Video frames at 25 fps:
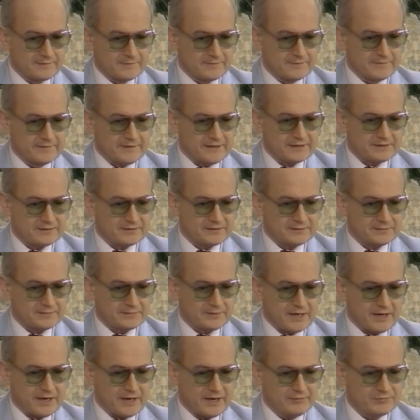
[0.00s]
that
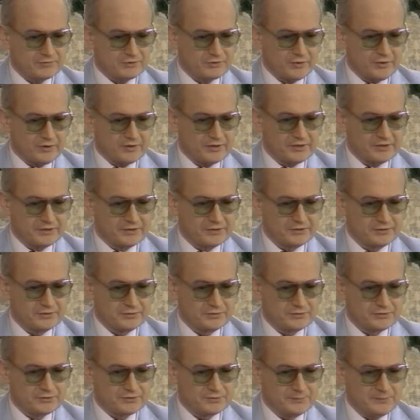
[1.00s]
I'm
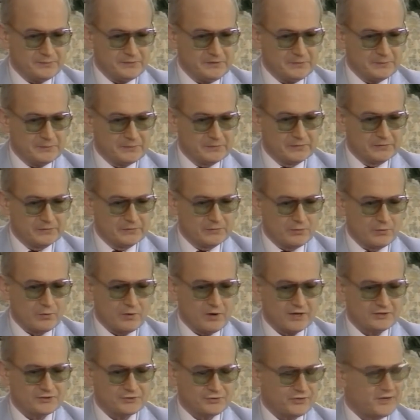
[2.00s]
talking to people who
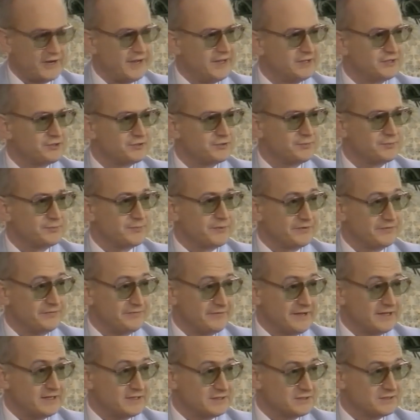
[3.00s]
are trying to
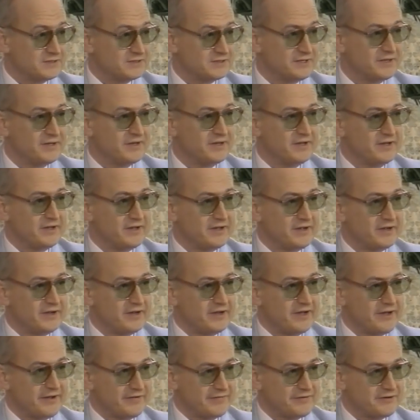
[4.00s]
prevent
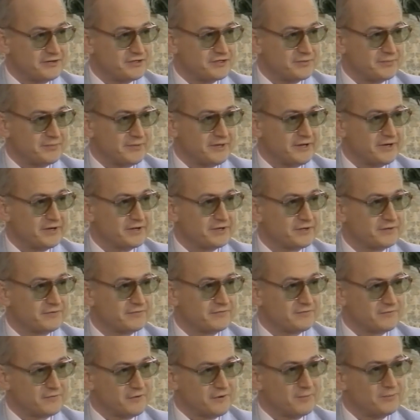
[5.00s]
average American
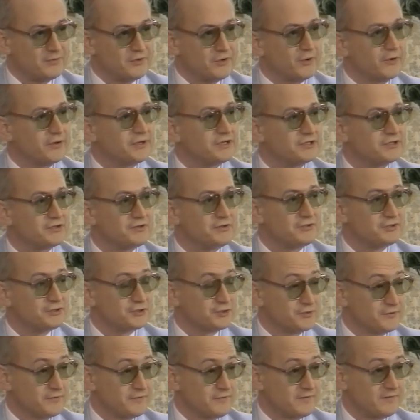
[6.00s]
from knowing the
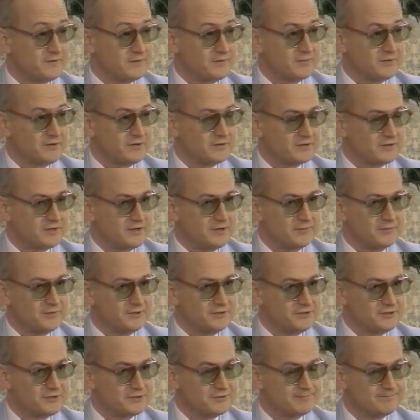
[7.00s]
truth about
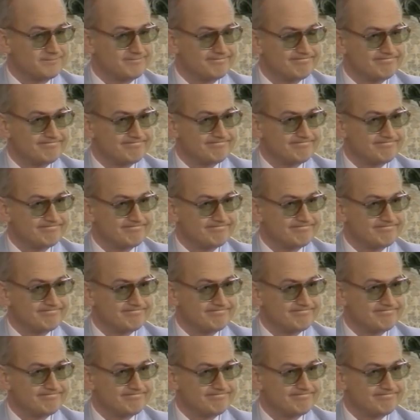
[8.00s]
communism.